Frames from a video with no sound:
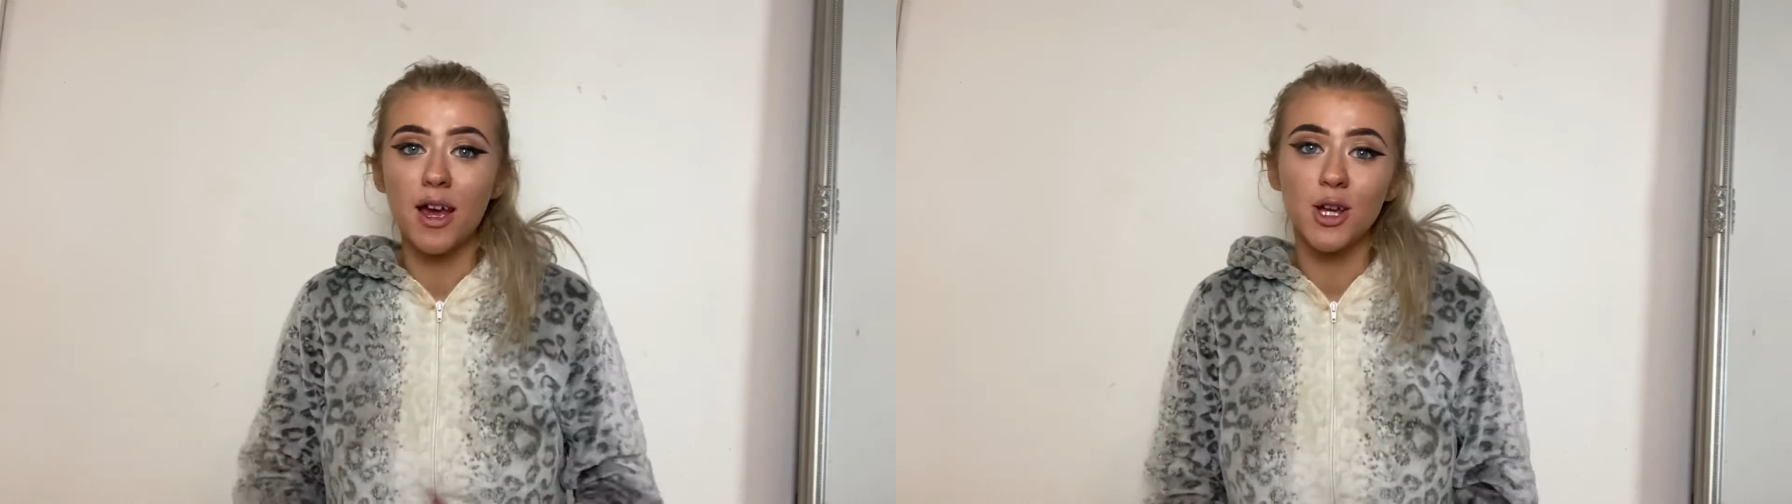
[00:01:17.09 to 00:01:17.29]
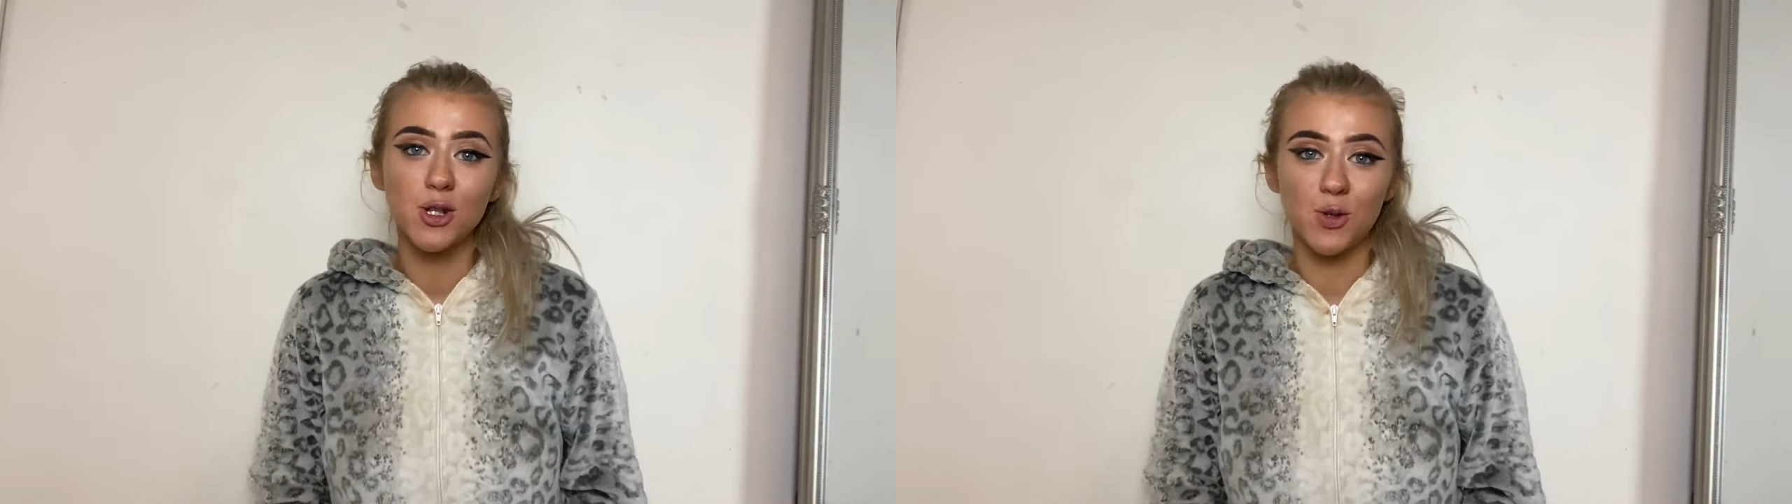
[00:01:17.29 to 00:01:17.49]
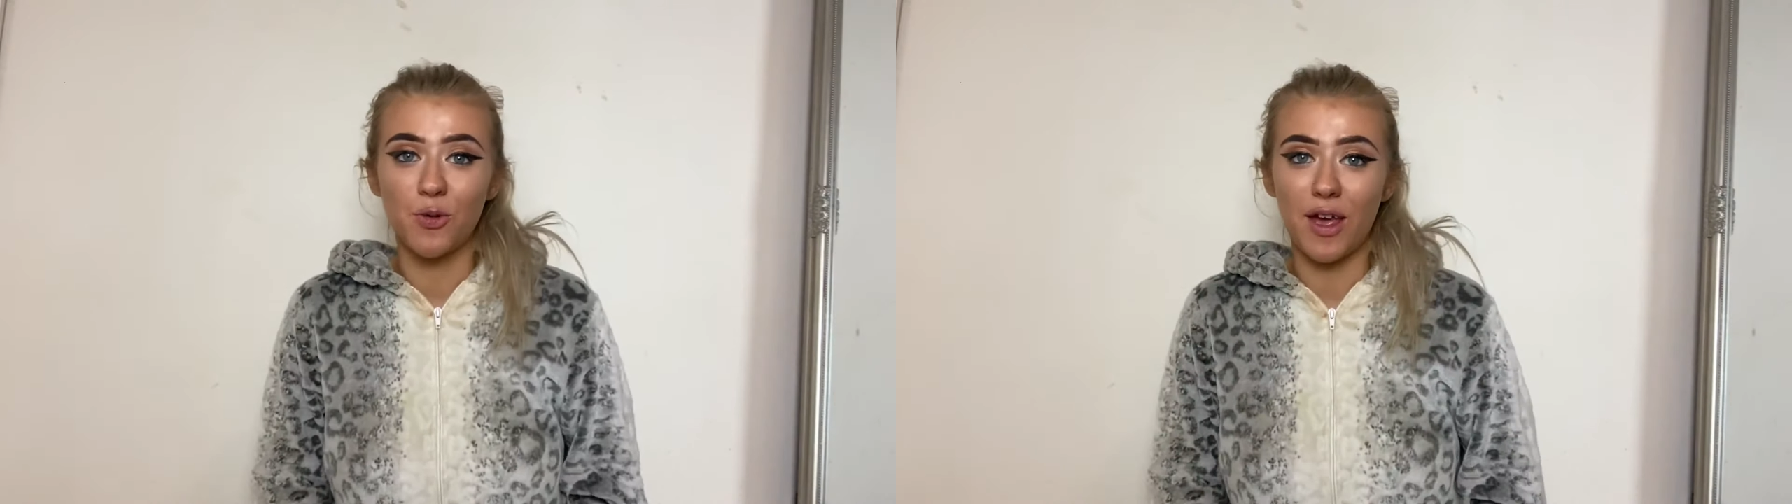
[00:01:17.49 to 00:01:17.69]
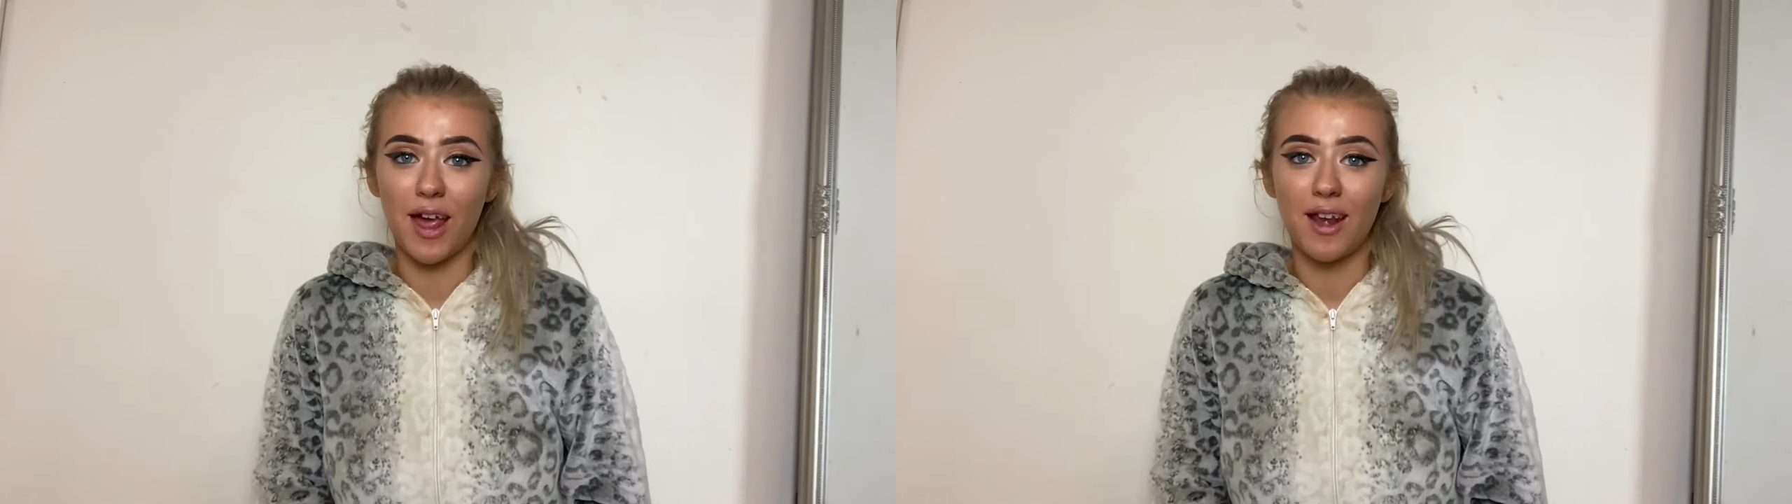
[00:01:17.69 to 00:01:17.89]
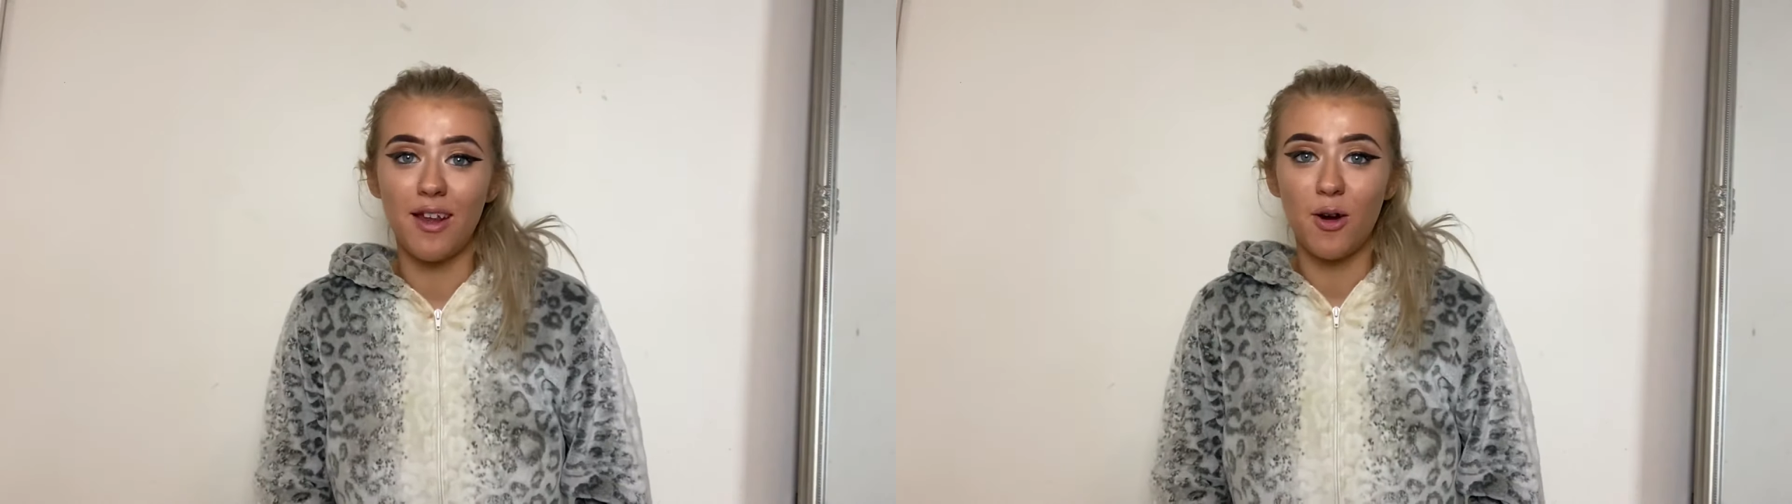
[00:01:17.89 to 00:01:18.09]
so
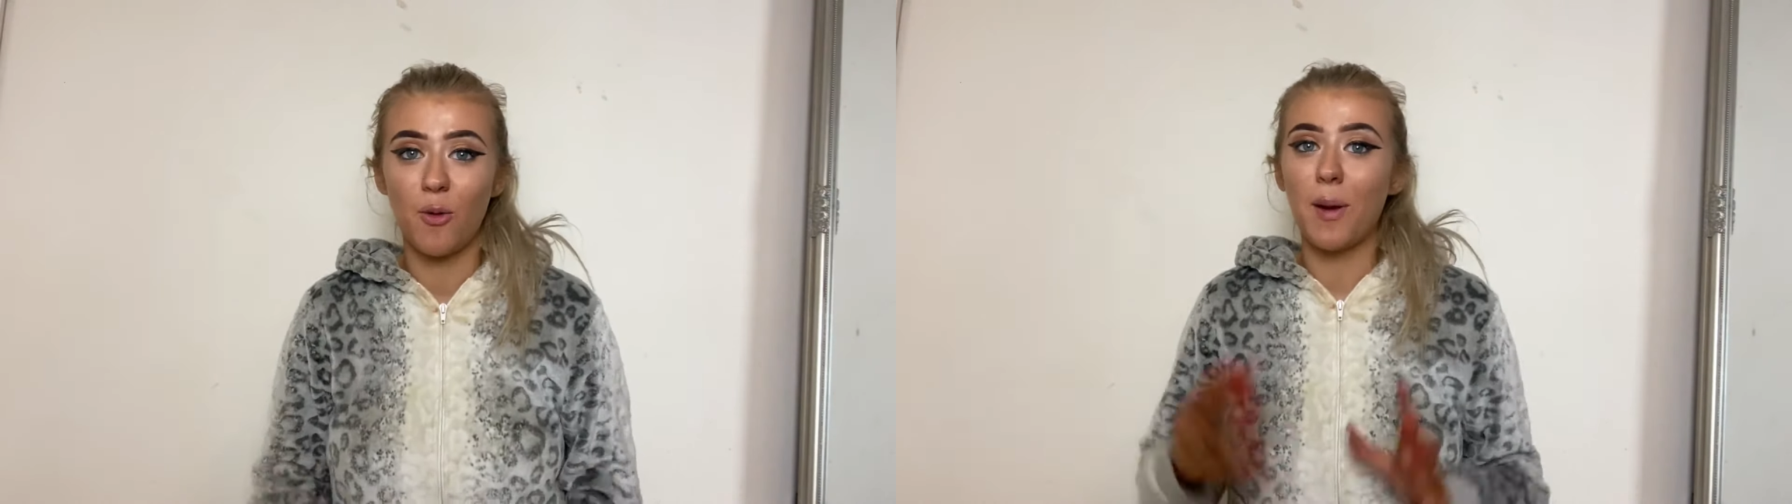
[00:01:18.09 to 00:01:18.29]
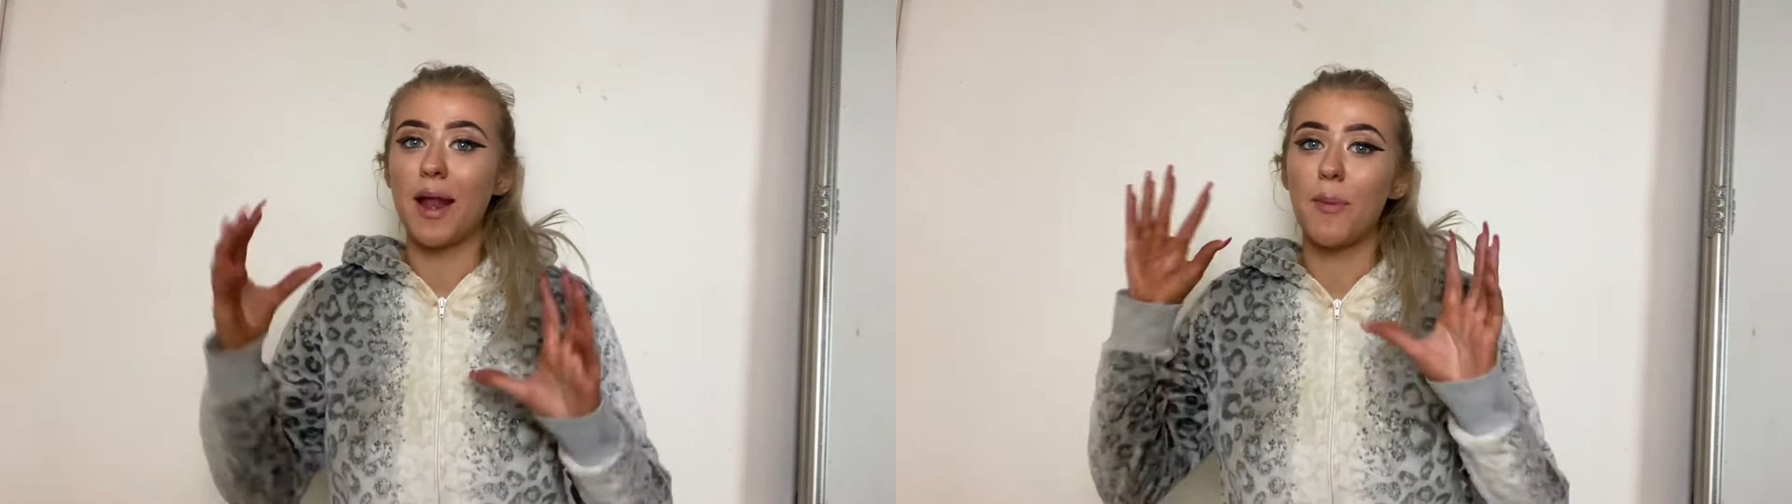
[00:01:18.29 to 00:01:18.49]
then when I